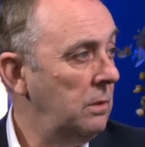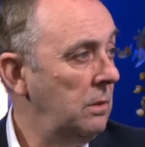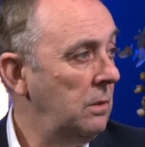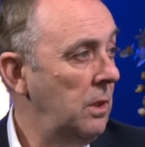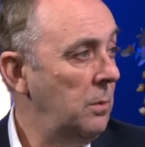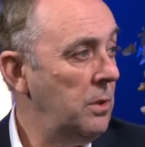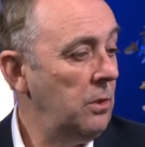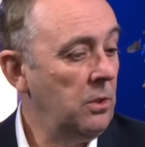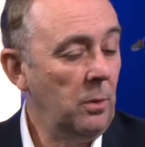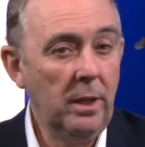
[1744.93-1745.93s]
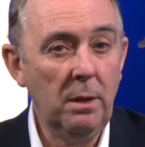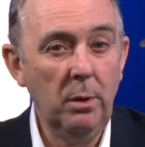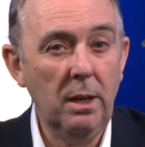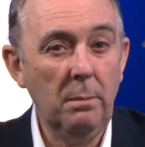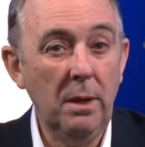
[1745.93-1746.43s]
So we're going to
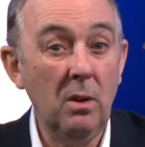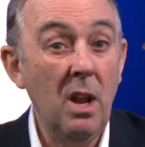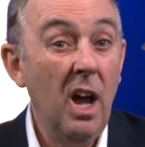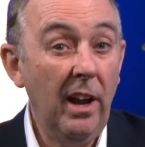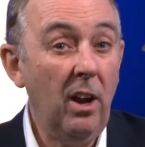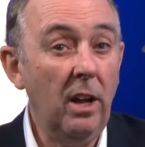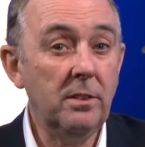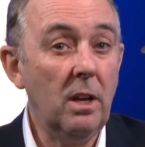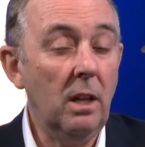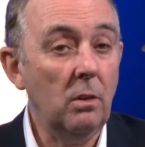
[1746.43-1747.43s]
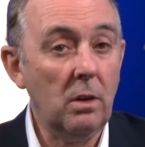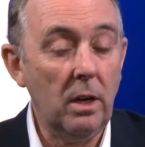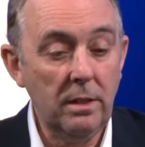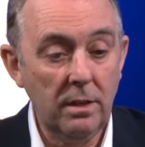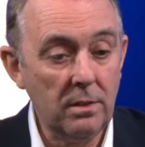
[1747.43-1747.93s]
bring up Bitcoin. And
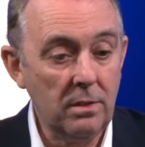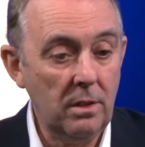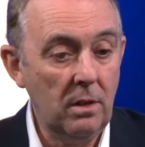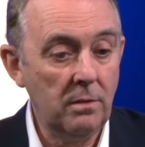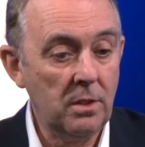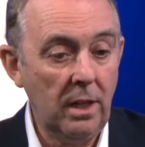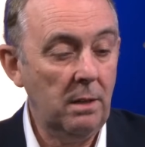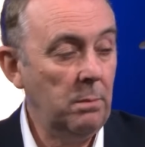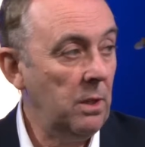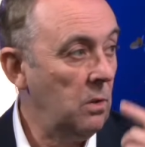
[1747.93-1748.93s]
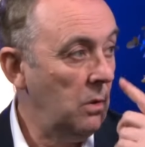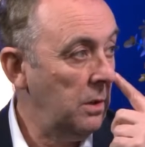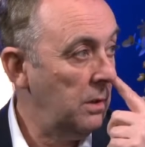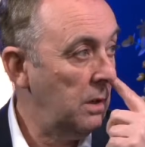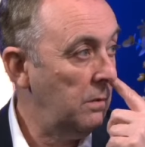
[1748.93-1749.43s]
as I said, I've studied
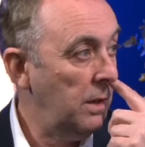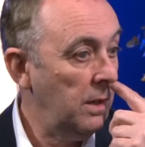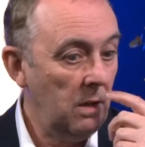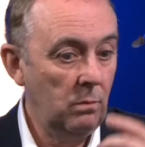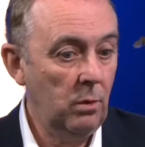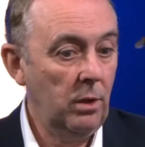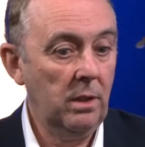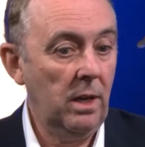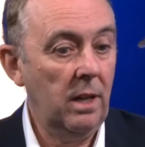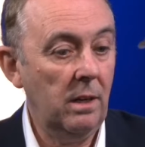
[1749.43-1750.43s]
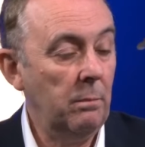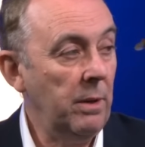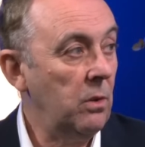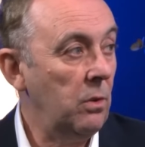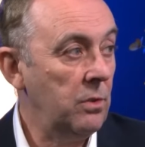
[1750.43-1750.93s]
Bitcoin and I've worked it out, and the
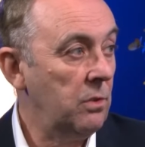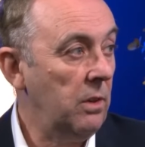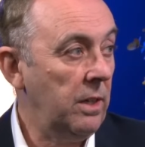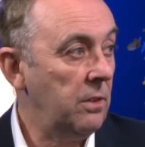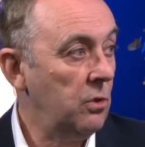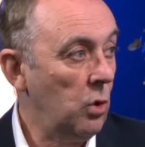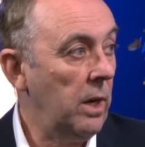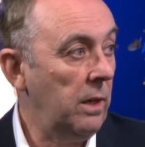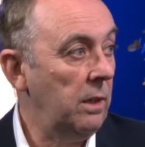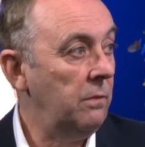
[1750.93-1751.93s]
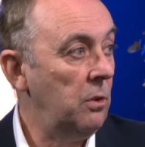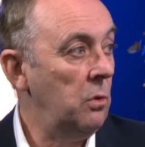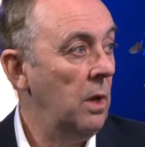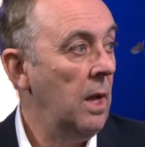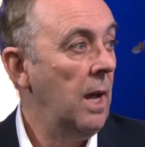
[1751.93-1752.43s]
Bitcoin's great to trade. If
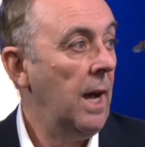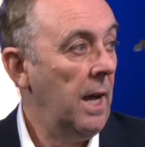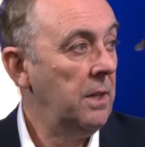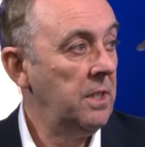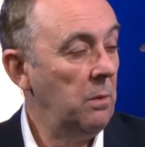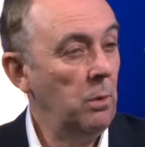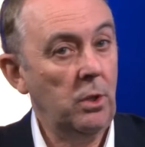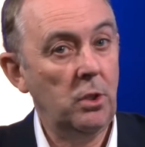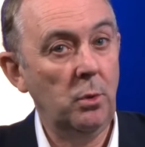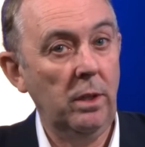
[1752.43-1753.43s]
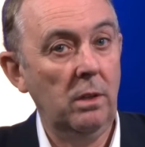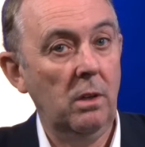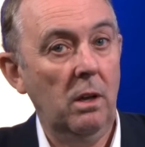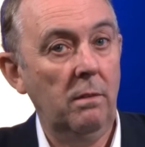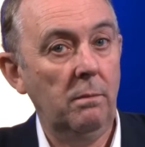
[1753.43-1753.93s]
you understand what you're
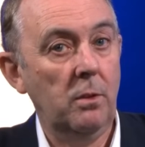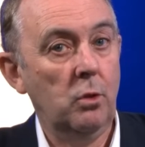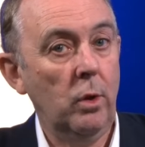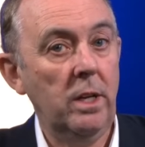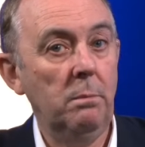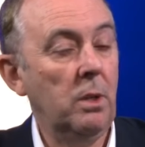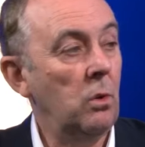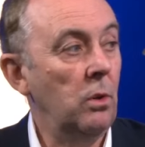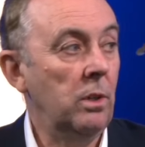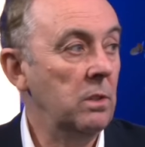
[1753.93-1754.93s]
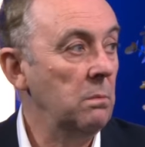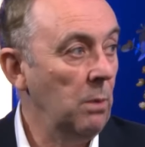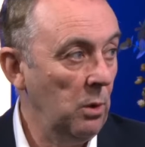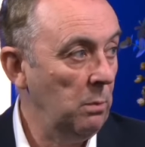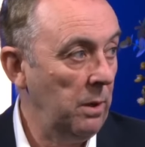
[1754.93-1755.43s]
doing, if trading Bitcoin doesn't
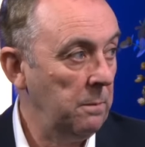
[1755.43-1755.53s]
bother me.